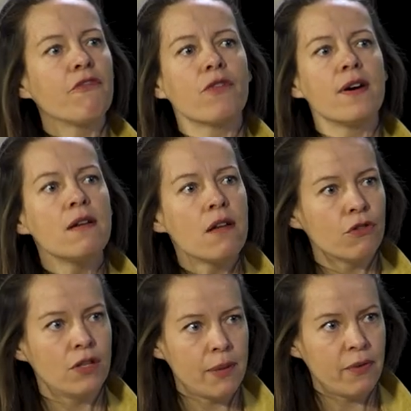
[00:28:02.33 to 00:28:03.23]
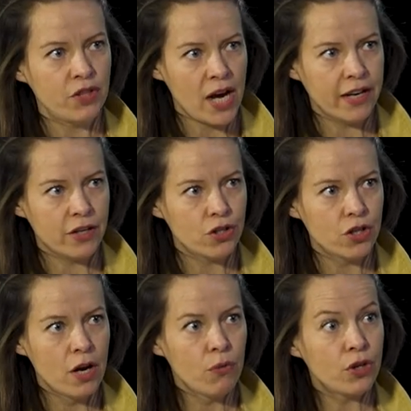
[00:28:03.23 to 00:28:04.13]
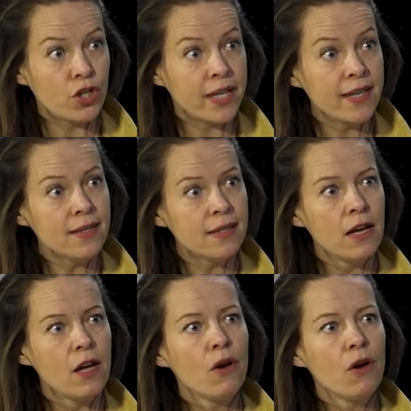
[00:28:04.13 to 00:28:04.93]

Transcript: and for another type of challenge, which mm. is